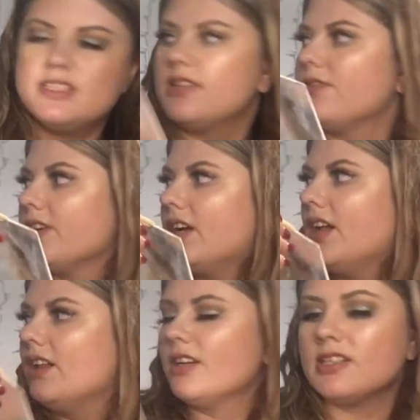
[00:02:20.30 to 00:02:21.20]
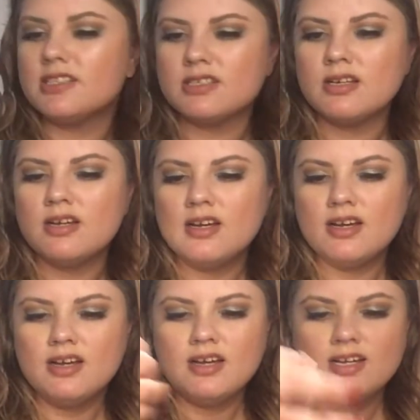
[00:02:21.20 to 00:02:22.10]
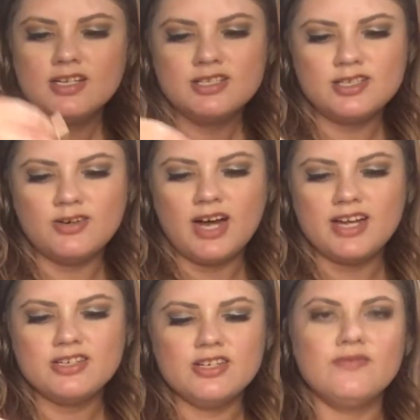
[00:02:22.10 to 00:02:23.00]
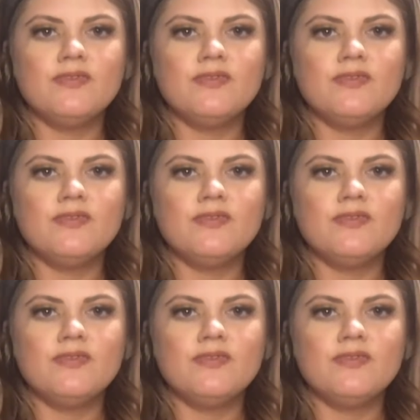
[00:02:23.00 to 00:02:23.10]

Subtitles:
different colors. So I